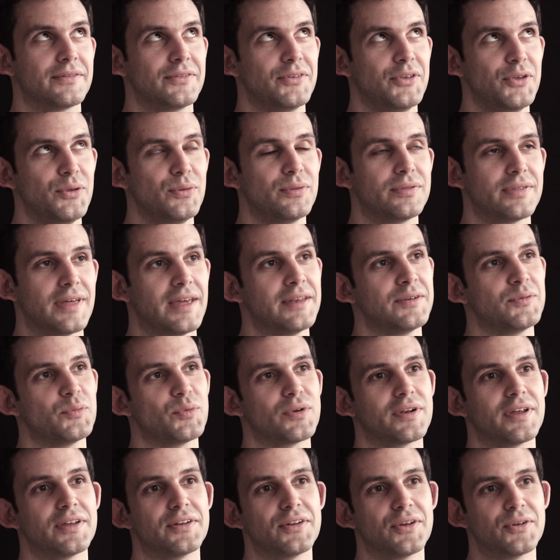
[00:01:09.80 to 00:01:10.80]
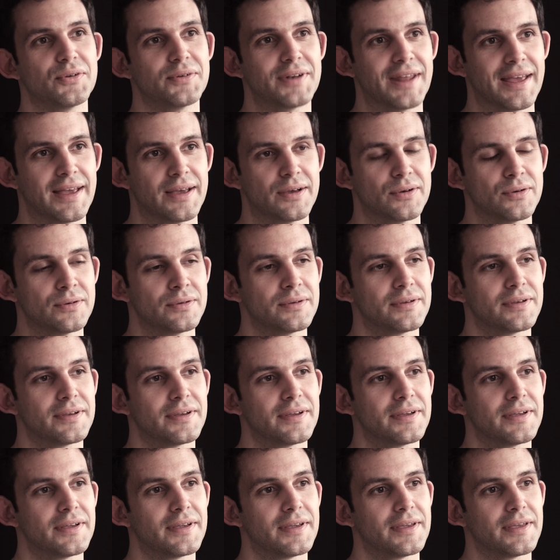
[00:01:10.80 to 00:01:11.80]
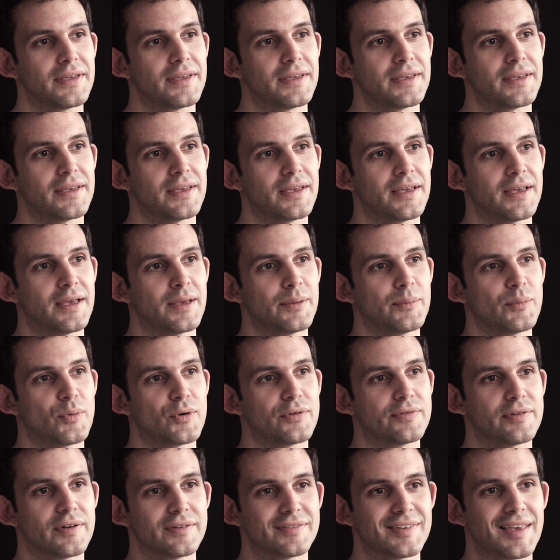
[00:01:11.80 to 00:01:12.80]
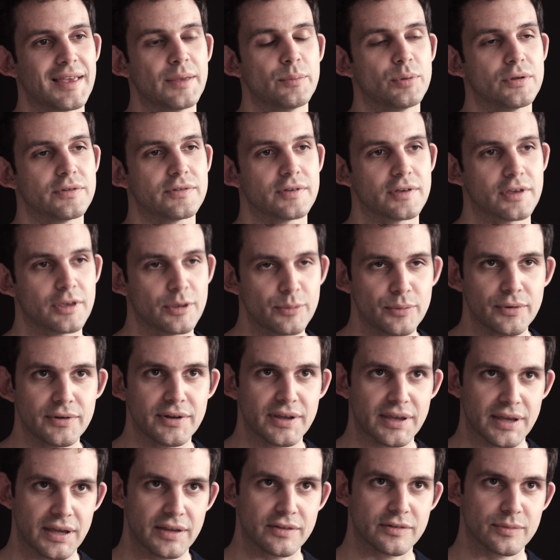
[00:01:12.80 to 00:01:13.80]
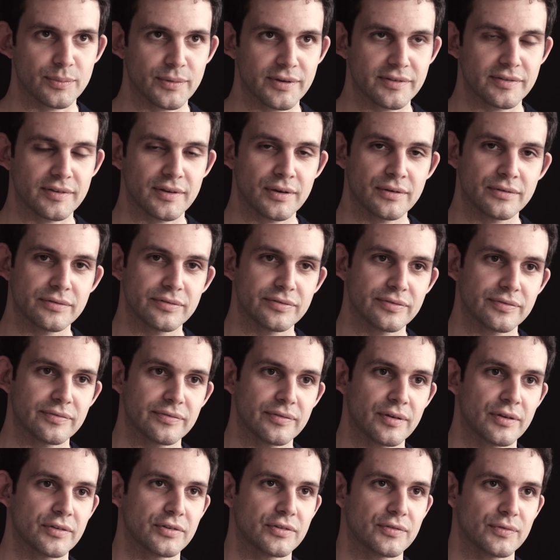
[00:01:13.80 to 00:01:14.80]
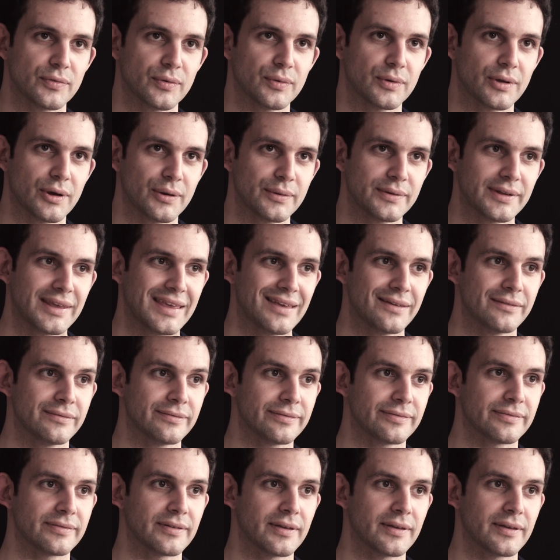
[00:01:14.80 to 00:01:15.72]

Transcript: knew then what I know now, or if I was able to communicate to myself, first of all, I would give